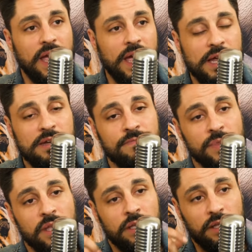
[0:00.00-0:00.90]
And
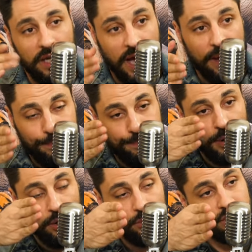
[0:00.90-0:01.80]
the guy
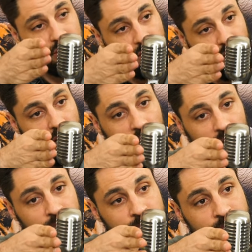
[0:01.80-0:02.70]
pokes the
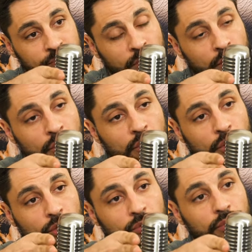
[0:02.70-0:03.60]
gun
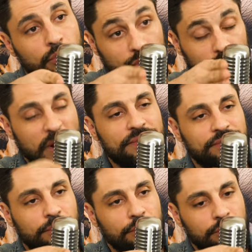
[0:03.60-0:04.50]
through the
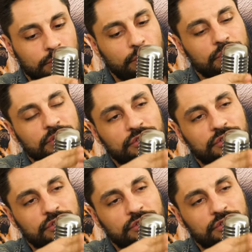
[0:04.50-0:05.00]
rifle, through